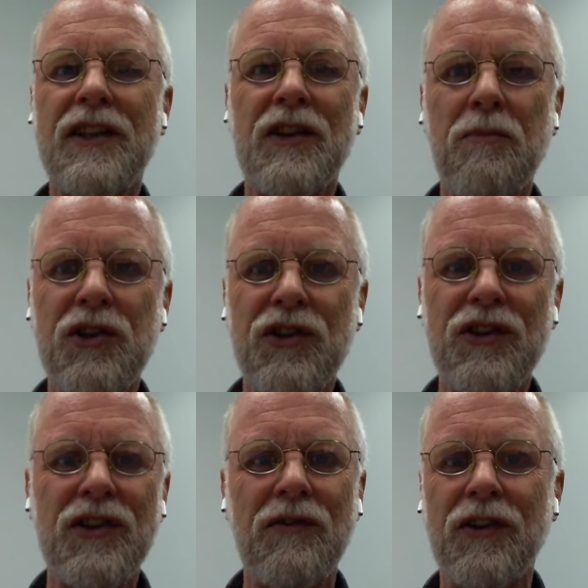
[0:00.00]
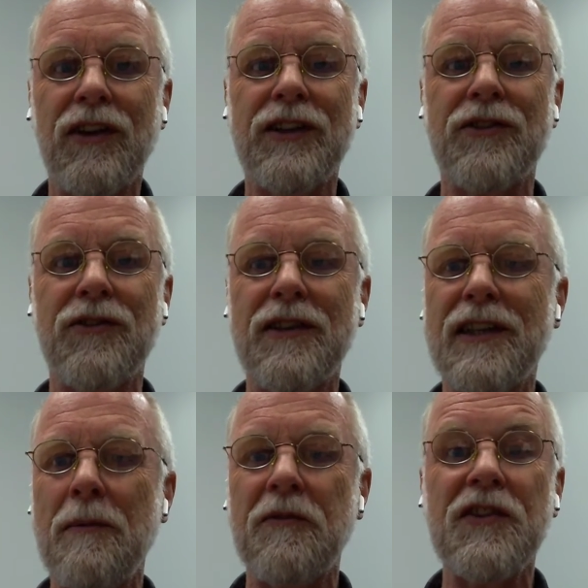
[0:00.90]
submissions if you'd like to
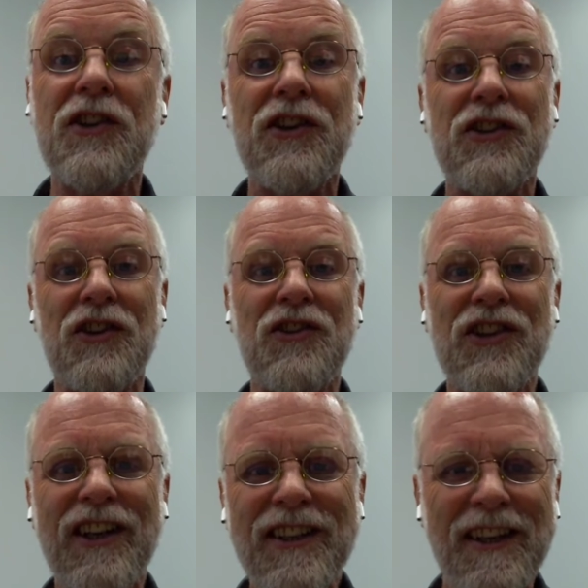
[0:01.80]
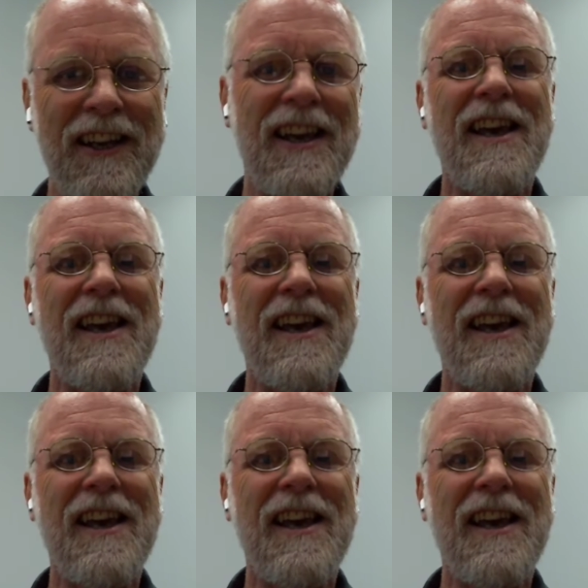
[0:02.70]
come and visit us in New Zealand.